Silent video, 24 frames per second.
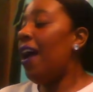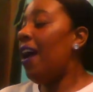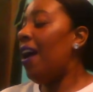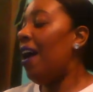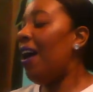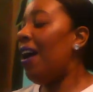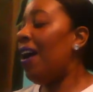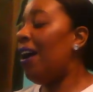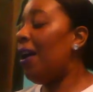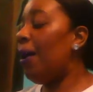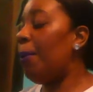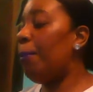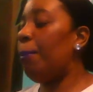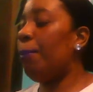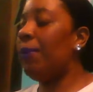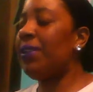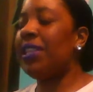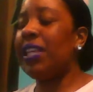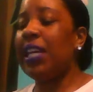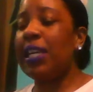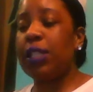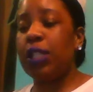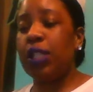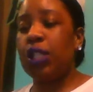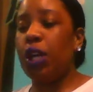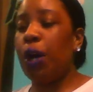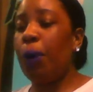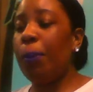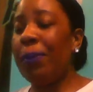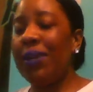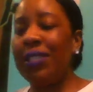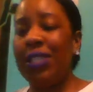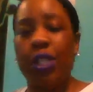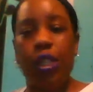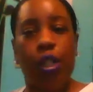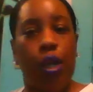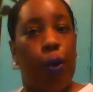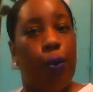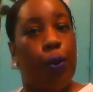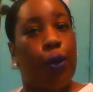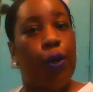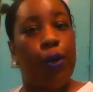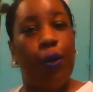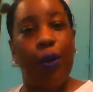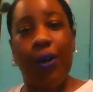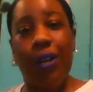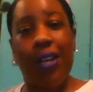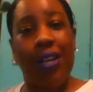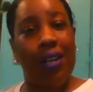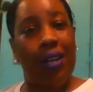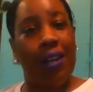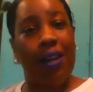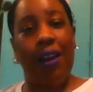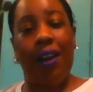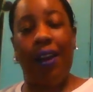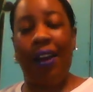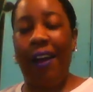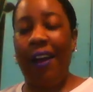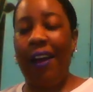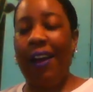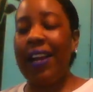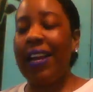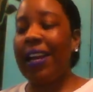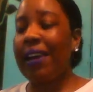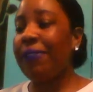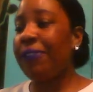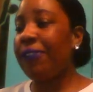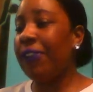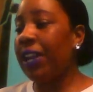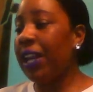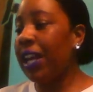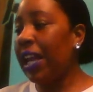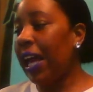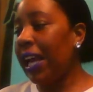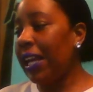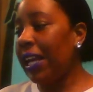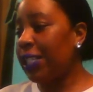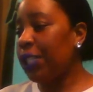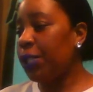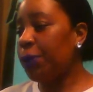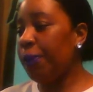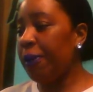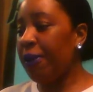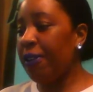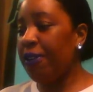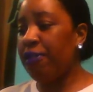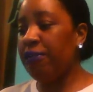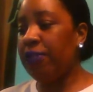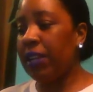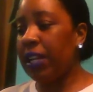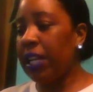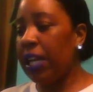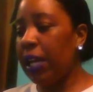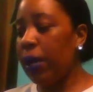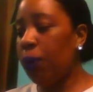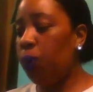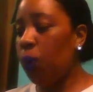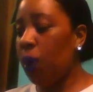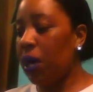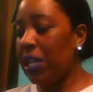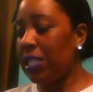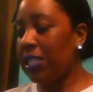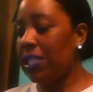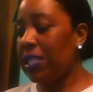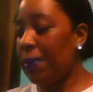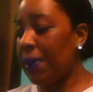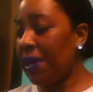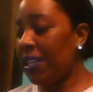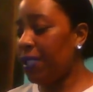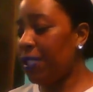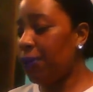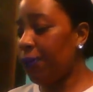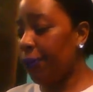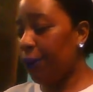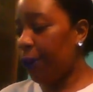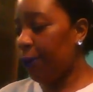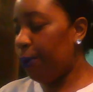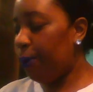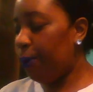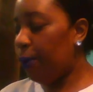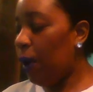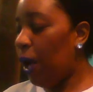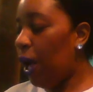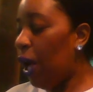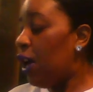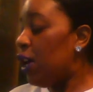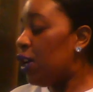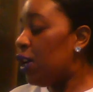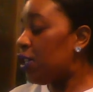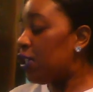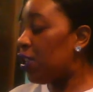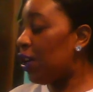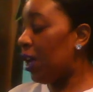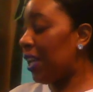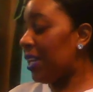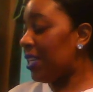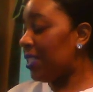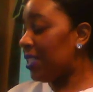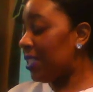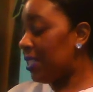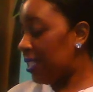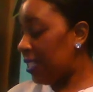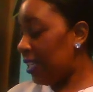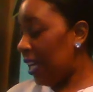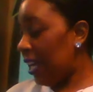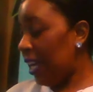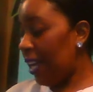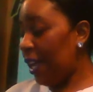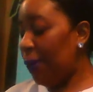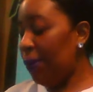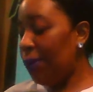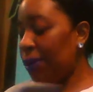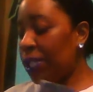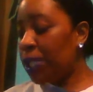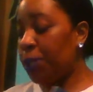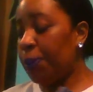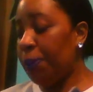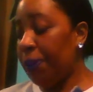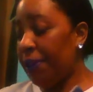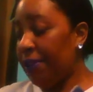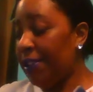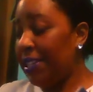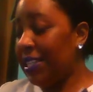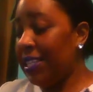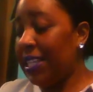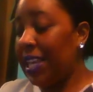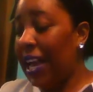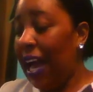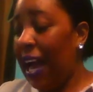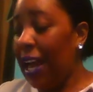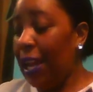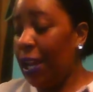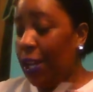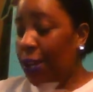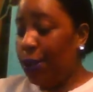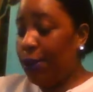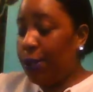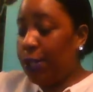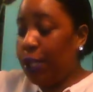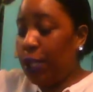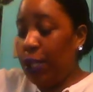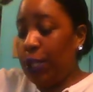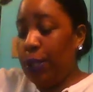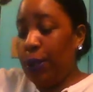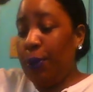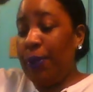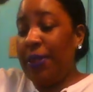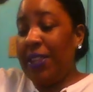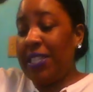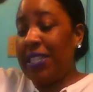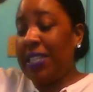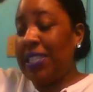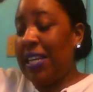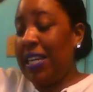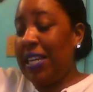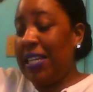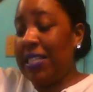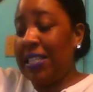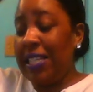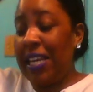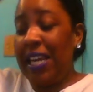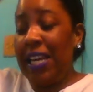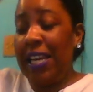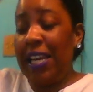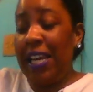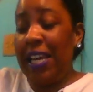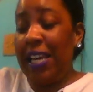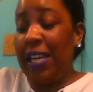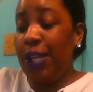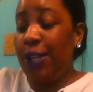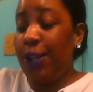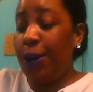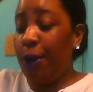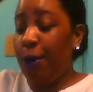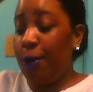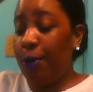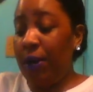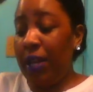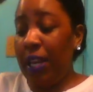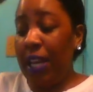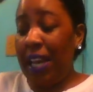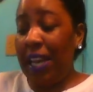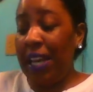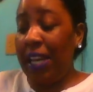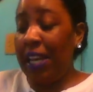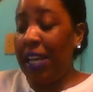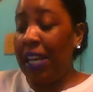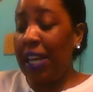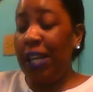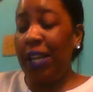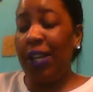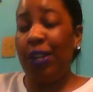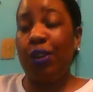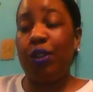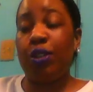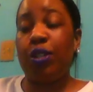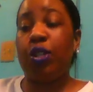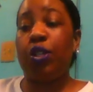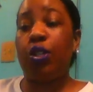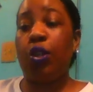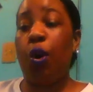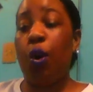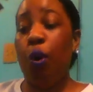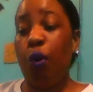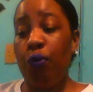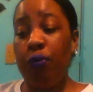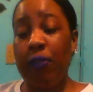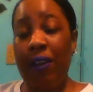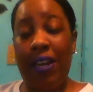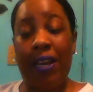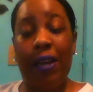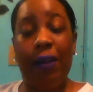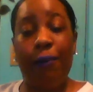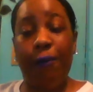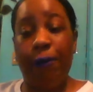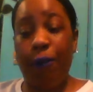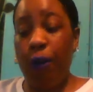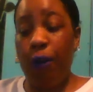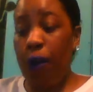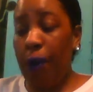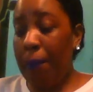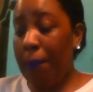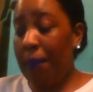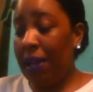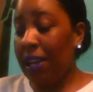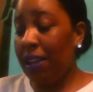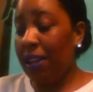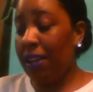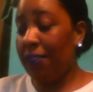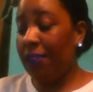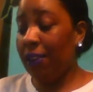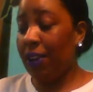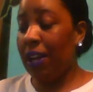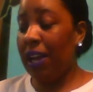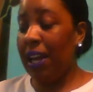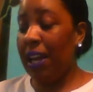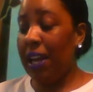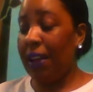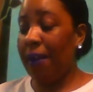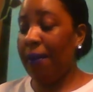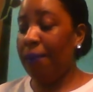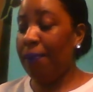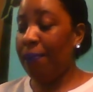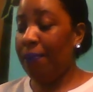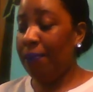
Um, but there's so much going on here, and I feel like Spirit really wants the best for you. So let's see what Spirit is guiding you to do this season and yearning and getting your soul ready for, my love, okay?